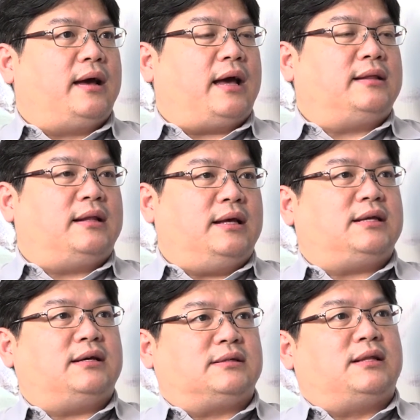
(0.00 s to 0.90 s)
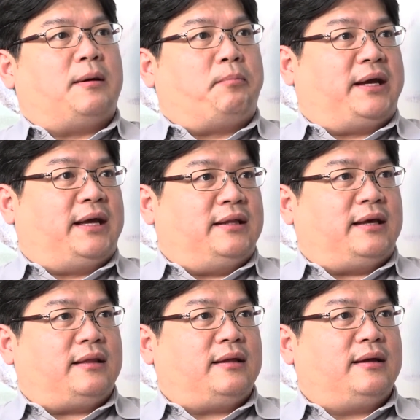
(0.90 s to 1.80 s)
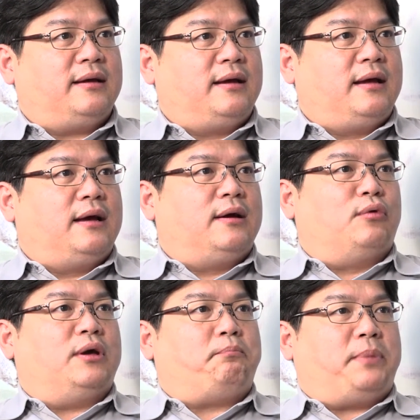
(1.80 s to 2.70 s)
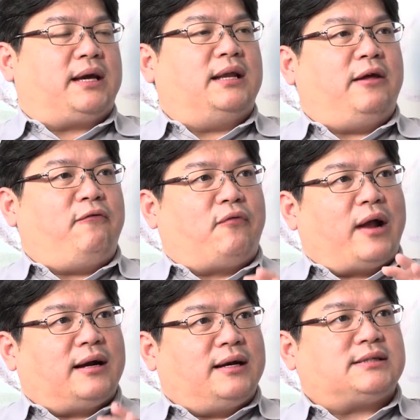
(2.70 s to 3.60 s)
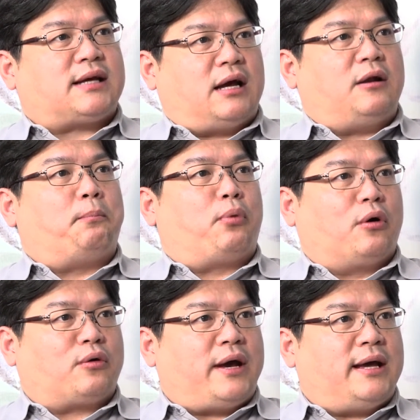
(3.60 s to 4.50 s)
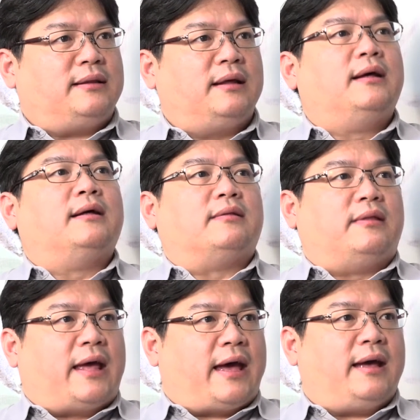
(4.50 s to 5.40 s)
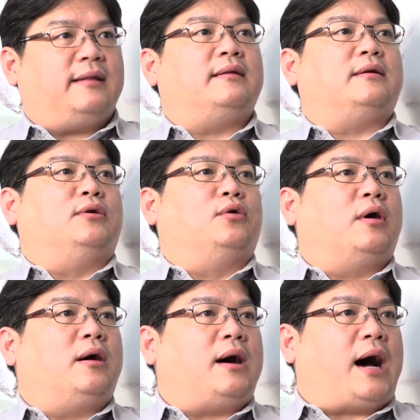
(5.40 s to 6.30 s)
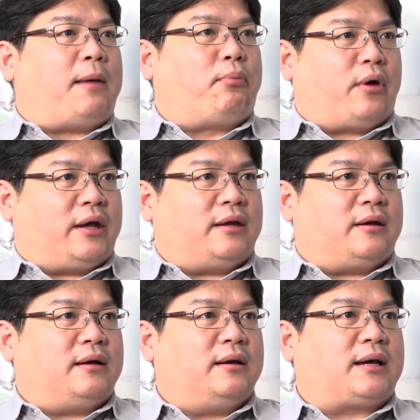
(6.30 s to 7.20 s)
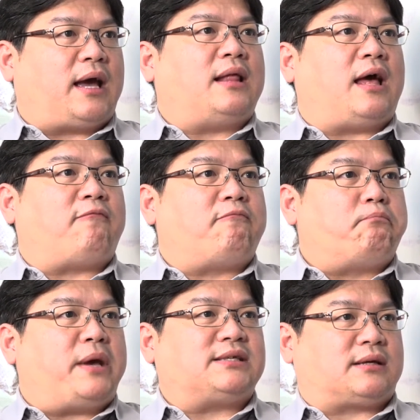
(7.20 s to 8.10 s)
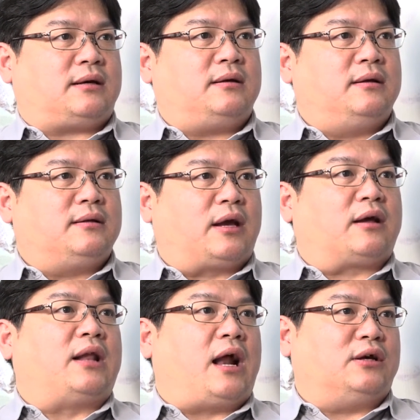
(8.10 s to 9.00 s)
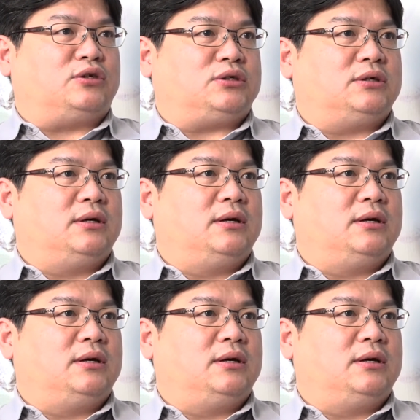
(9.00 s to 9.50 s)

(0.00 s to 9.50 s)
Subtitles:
And this is the beginning. We beginning from this kind of program, then your operator can have basic technology